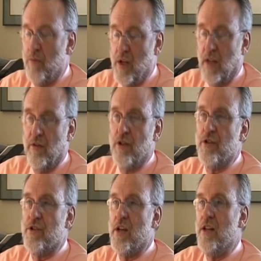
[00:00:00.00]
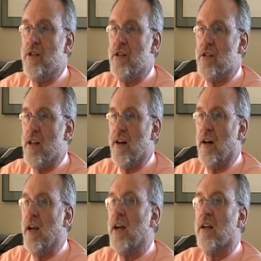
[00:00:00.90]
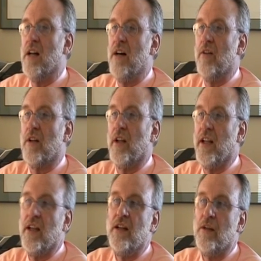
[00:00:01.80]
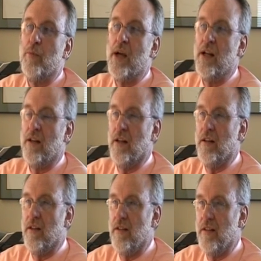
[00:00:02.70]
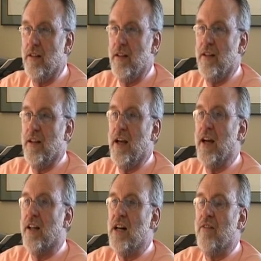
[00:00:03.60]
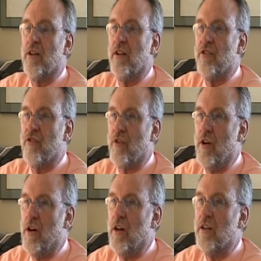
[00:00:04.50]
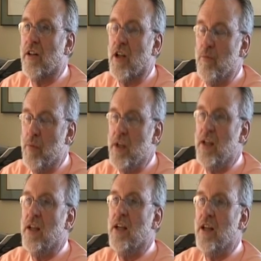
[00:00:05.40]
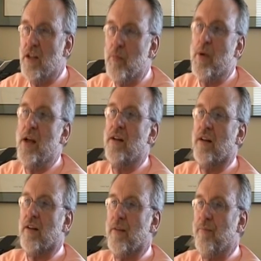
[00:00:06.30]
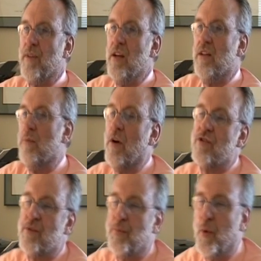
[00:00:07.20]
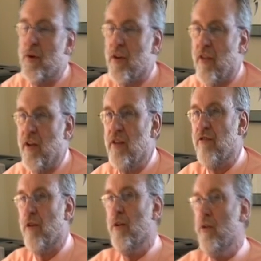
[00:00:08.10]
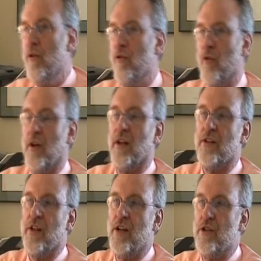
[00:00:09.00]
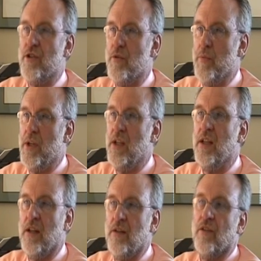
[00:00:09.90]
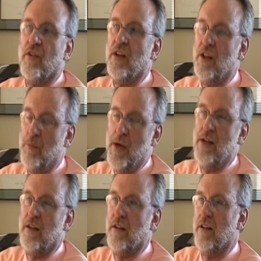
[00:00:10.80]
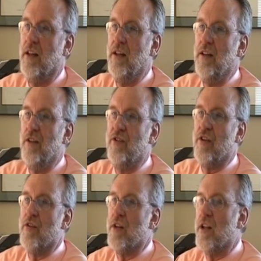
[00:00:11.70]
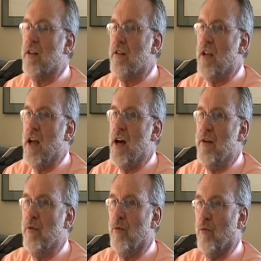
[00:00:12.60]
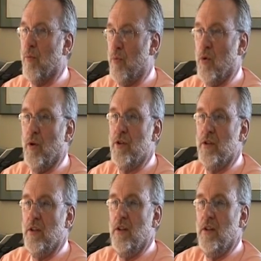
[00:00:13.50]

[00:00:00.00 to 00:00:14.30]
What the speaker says: television stations that are economically independent, economically strong, can be independent. The most important thing for a news organization to be is independent, so that it can report